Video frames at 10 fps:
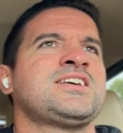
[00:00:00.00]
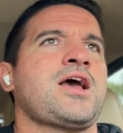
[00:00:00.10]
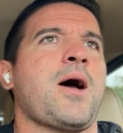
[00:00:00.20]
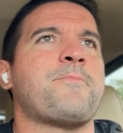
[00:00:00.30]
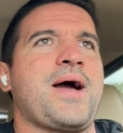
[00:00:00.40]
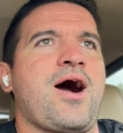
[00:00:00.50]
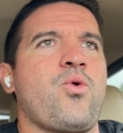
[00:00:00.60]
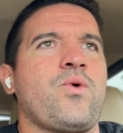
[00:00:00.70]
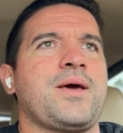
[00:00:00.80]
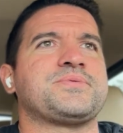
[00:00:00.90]

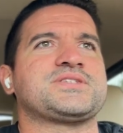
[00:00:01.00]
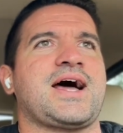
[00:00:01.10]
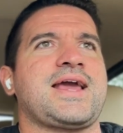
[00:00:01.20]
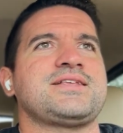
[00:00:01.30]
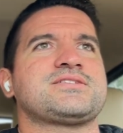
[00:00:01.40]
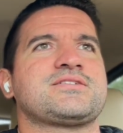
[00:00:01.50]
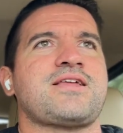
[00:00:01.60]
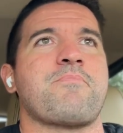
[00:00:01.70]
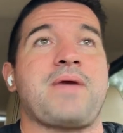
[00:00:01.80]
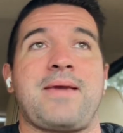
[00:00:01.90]
about websites
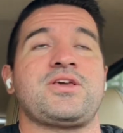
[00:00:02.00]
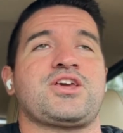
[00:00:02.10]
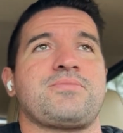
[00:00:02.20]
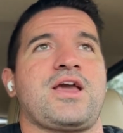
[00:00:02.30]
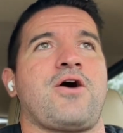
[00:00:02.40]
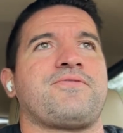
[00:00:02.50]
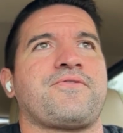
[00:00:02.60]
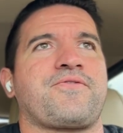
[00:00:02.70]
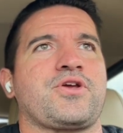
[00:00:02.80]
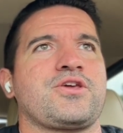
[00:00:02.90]
that maybe could be helpful
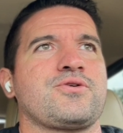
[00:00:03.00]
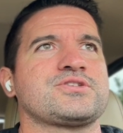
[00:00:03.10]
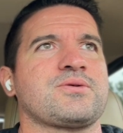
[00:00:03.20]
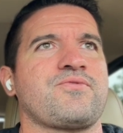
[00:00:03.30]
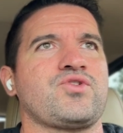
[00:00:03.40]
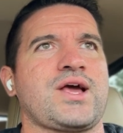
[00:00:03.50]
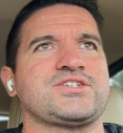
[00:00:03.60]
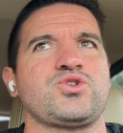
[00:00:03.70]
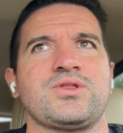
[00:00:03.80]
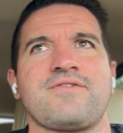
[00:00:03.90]
for you. Some of you guys,
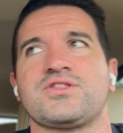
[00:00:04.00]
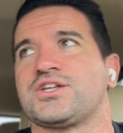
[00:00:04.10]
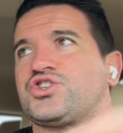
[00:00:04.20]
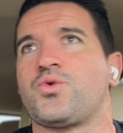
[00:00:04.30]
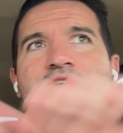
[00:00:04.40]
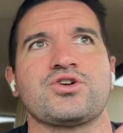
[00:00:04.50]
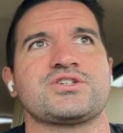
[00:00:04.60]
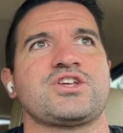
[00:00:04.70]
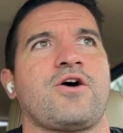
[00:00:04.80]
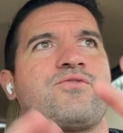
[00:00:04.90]
you live in the
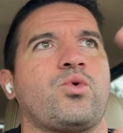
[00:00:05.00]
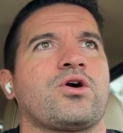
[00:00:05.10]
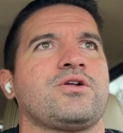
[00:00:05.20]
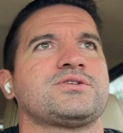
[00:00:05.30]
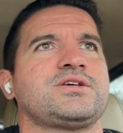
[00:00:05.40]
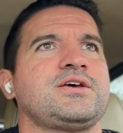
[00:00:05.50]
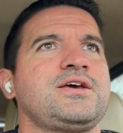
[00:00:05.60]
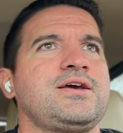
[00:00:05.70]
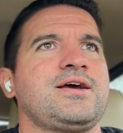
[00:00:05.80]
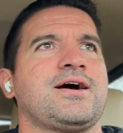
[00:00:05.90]
do-it-yourself world,
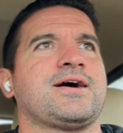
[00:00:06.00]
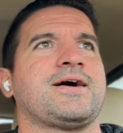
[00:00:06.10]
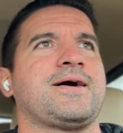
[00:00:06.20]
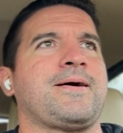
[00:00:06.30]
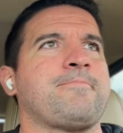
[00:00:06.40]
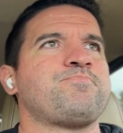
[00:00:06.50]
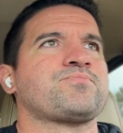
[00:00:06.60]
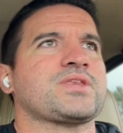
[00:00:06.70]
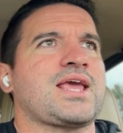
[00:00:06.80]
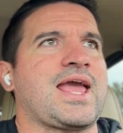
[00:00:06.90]
and
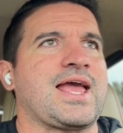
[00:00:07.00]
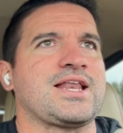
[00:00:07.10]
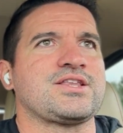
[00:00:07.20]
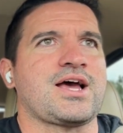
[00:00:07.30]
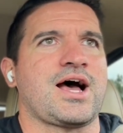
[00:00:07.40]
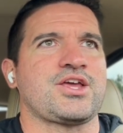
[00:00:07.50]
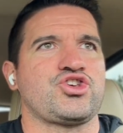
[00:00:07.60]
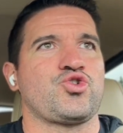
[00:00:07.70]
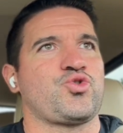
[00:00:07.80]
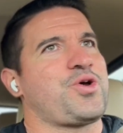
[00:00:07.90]

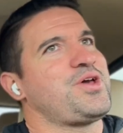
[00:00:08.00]
you're